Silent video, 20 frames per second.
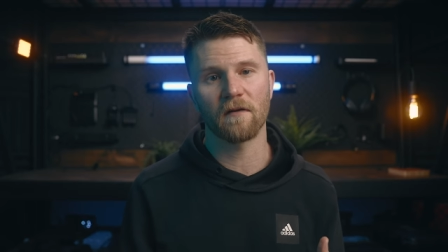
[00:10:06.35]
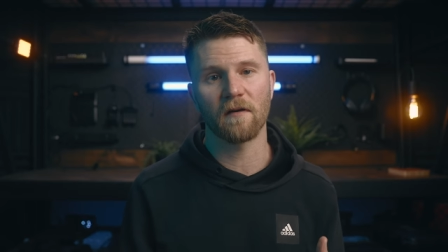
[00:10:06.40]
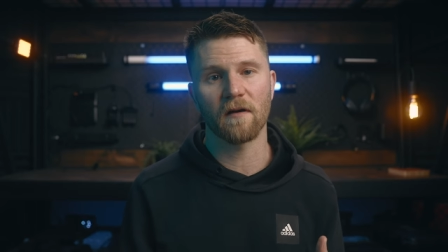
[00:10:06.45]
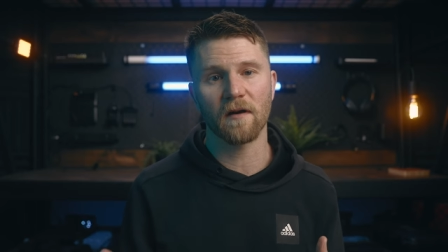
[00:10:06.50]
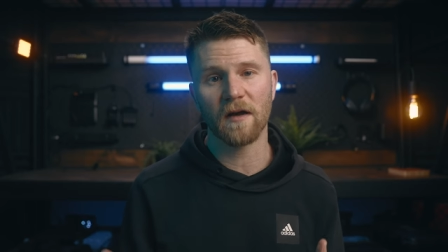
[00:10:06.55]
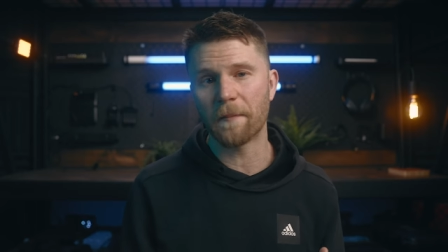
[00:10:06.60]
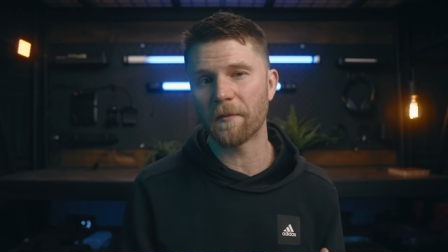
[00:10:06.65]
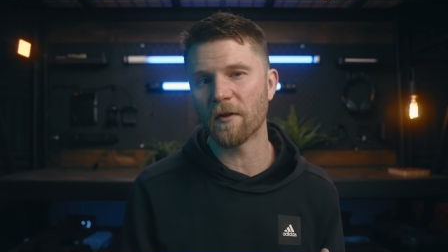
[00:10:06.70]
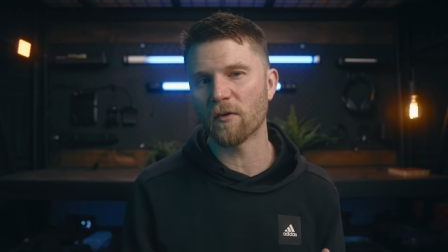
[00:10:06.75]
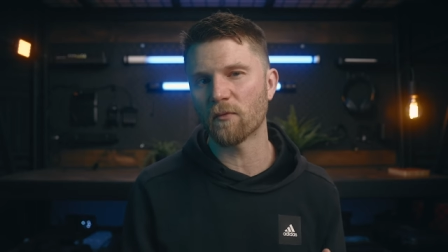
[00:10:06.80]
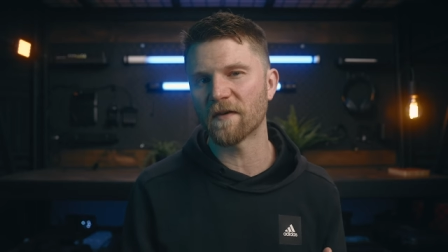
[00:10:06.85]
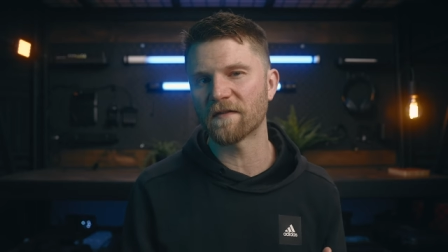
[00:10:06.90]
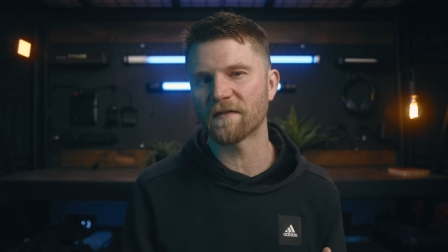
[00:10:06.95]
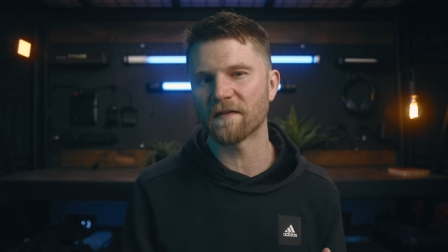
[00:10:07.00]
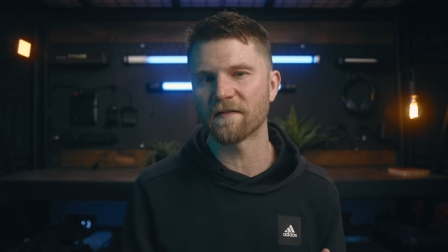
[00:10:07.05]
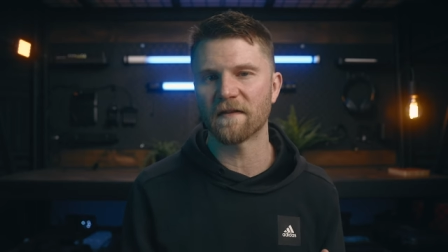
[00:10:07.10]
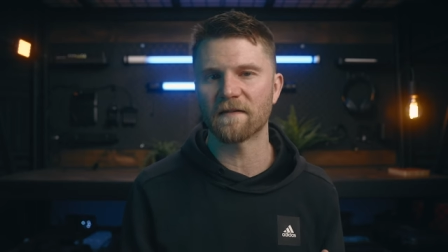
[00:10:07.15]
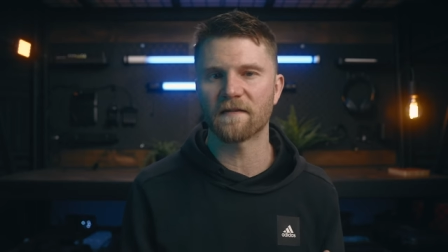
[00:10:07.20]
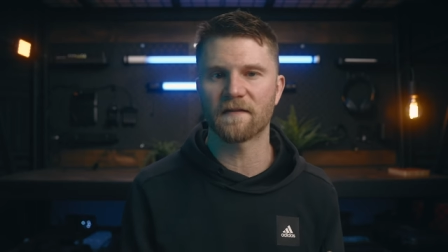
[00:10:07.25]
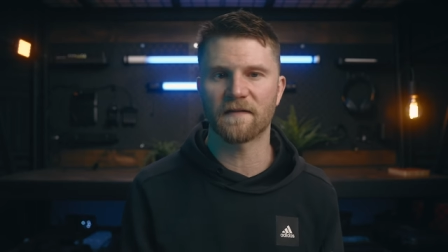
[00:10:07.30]
a couple of
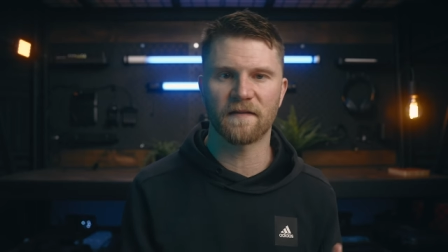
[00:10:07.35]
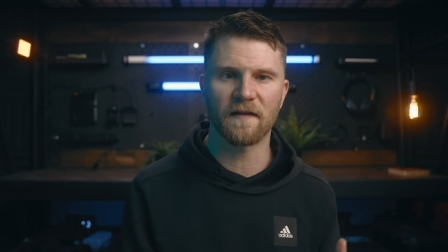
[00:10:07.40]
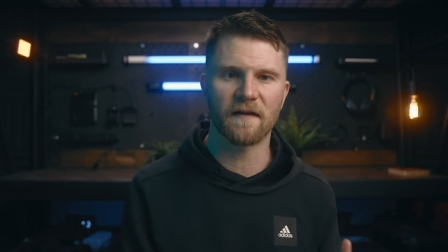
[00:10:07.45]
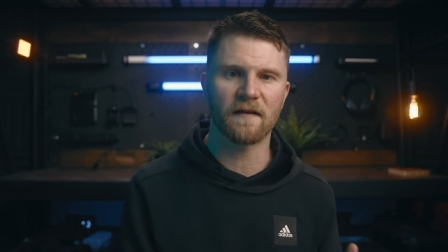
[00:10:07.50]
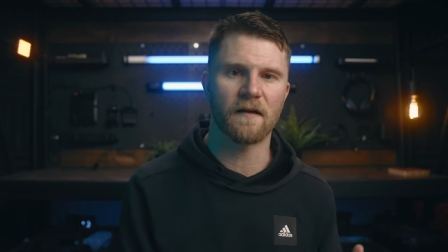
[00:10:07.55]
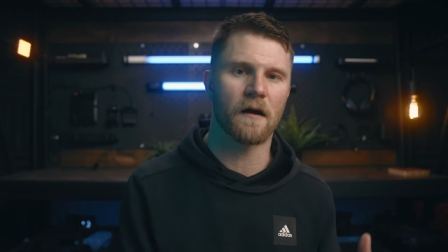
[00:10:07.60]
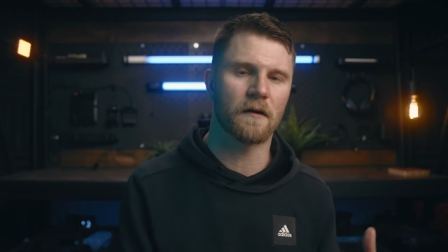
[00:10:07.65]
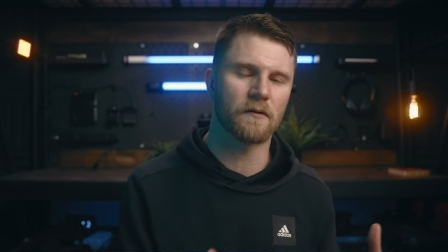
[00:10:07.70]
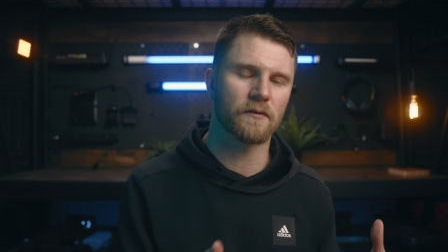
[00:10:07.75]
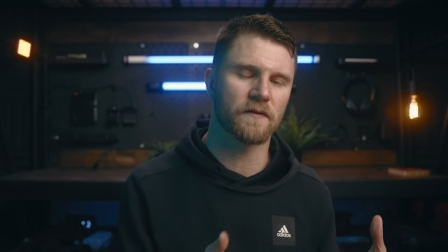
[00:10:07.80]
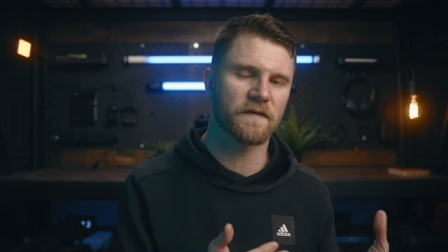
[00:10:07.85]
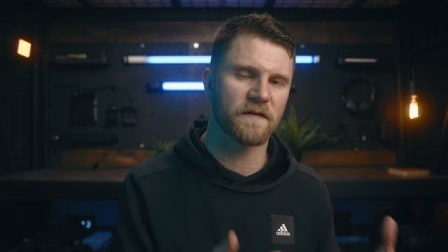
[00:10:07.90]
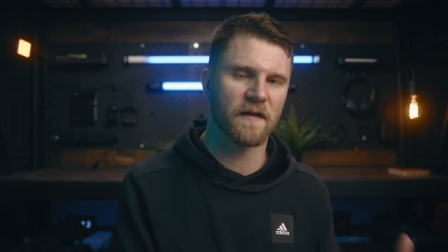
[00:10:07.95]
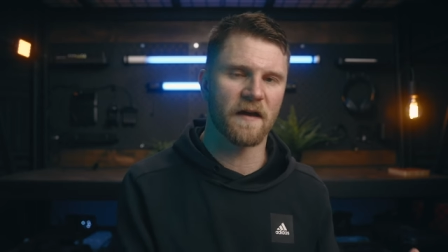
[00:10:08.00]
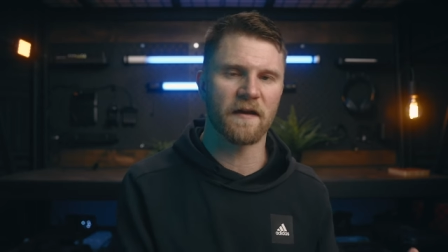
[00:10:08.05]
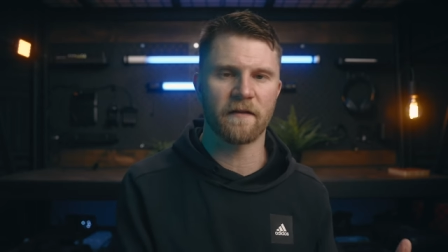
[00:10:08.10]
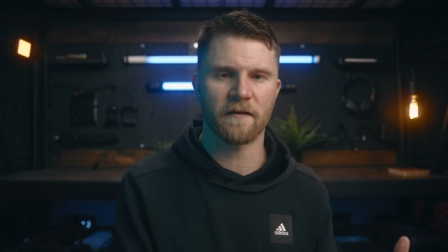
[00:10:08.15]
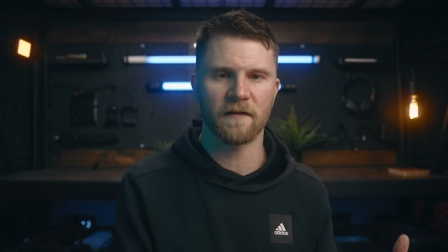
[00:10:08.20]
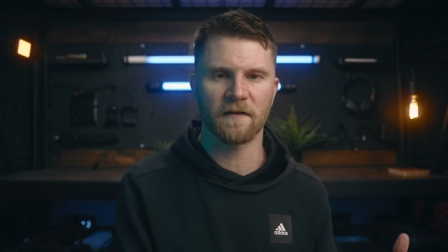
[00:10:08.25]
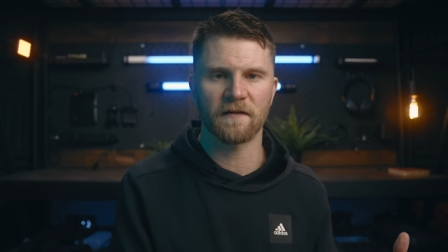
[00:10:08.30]
reasons that sit
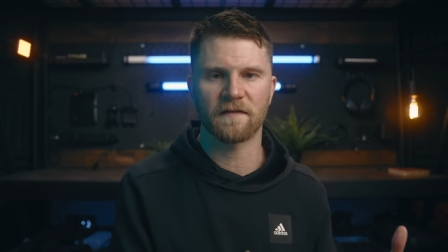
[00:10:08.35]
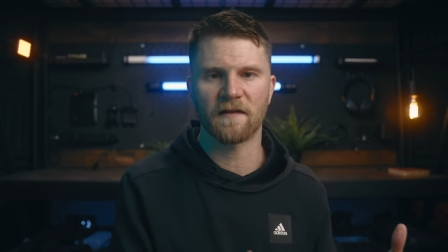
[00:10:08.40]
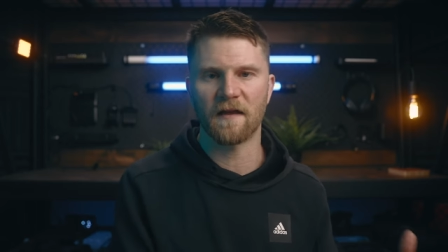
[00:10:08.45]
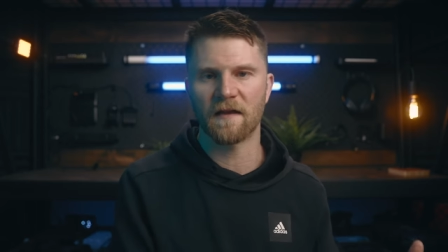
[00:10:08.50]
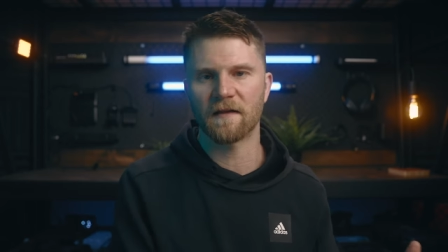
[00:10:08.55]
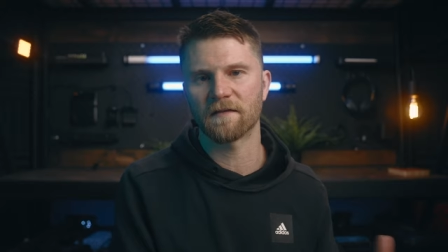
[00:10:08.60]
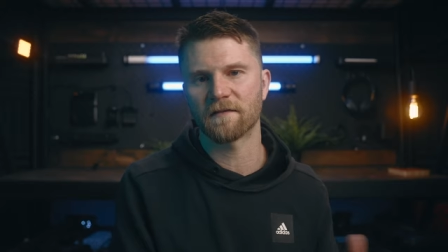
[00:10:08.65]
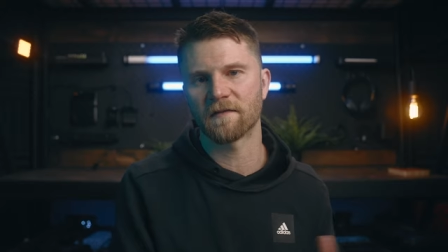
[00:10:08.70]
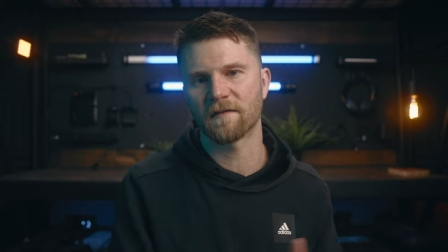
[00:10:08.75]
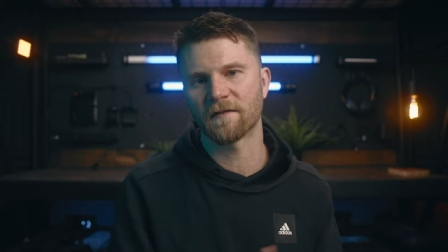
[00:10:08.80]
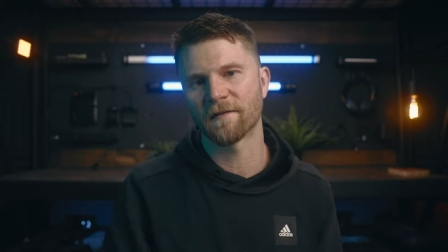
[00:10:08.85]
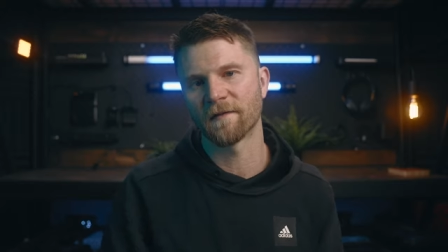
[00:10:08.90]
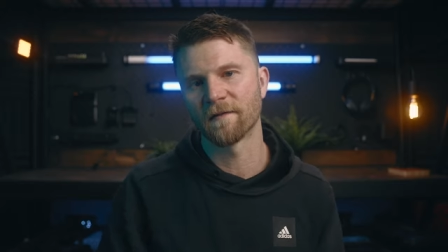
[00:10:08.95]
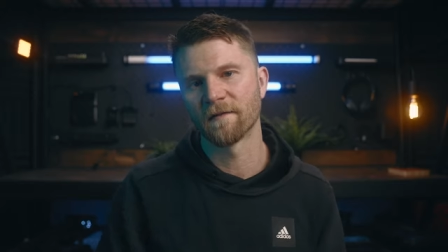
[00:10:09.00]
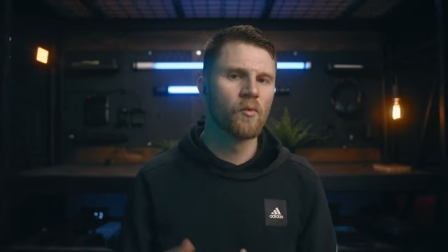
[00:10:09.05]
outside of these tests.